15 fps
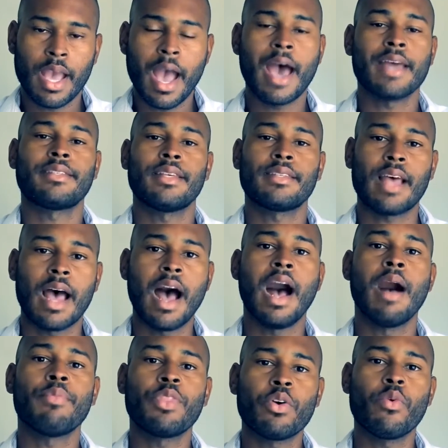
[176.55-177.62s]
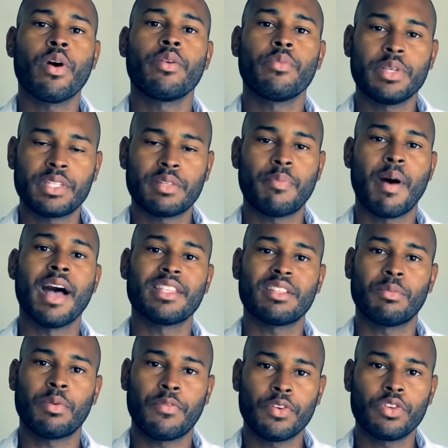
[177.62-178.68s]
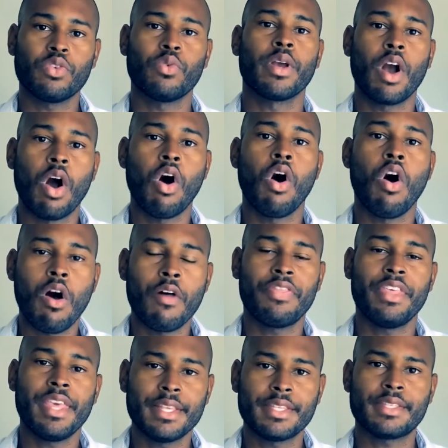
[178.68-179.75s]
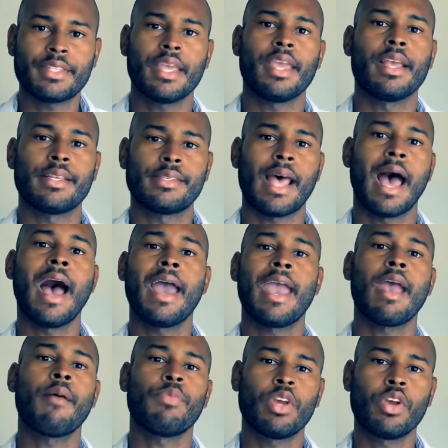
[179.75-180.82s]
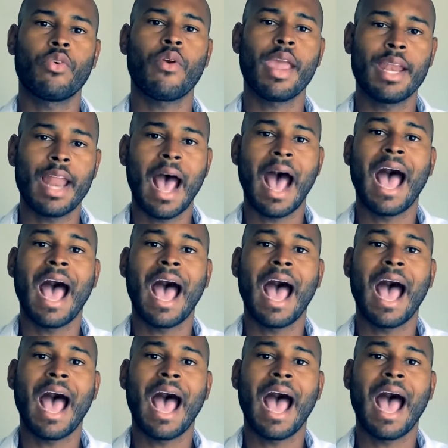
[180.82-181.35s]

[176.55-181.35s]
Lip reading: God says, I'm the one responsible for doing all these things. I am the great